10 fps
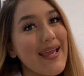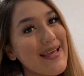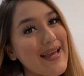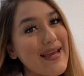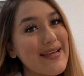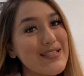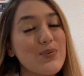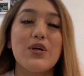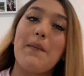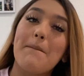guys,
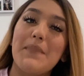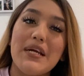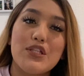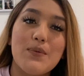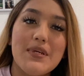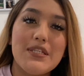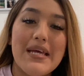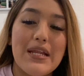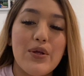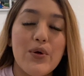welcome back to my
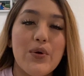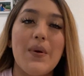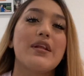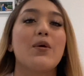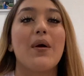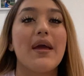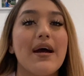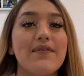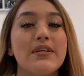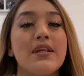channel. I know I
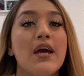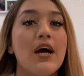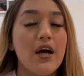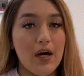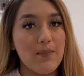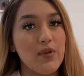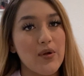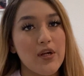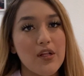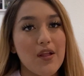haven't
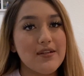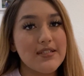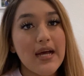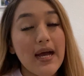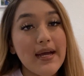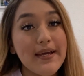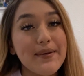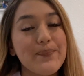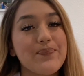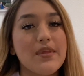uploaded in a long
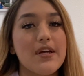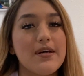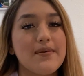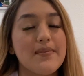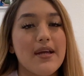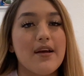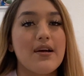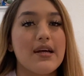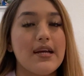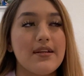time. I
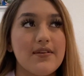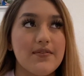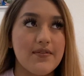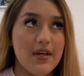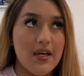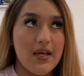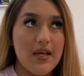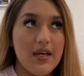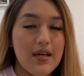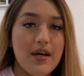got kind
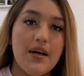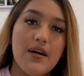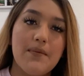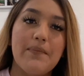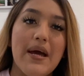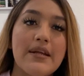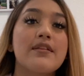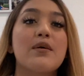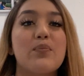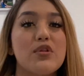of backed
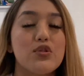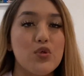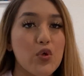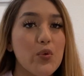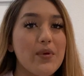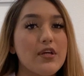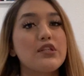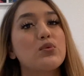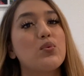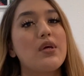up with school
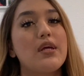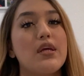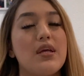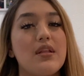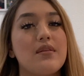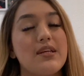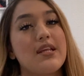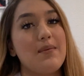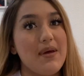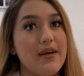because we did
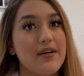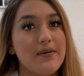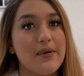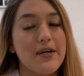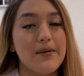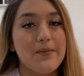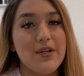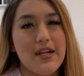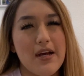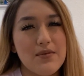get back up. We
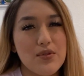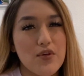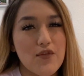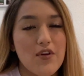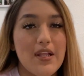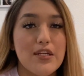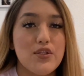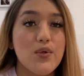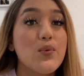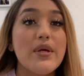didn't have school for like
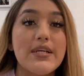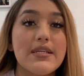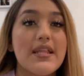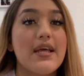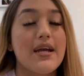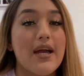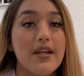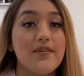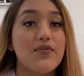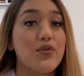2 weeks, and that
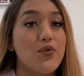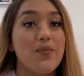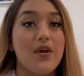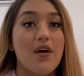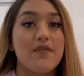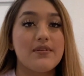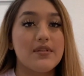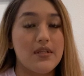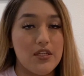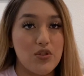kind of threw me off
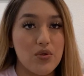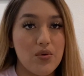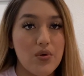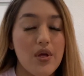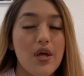schedule.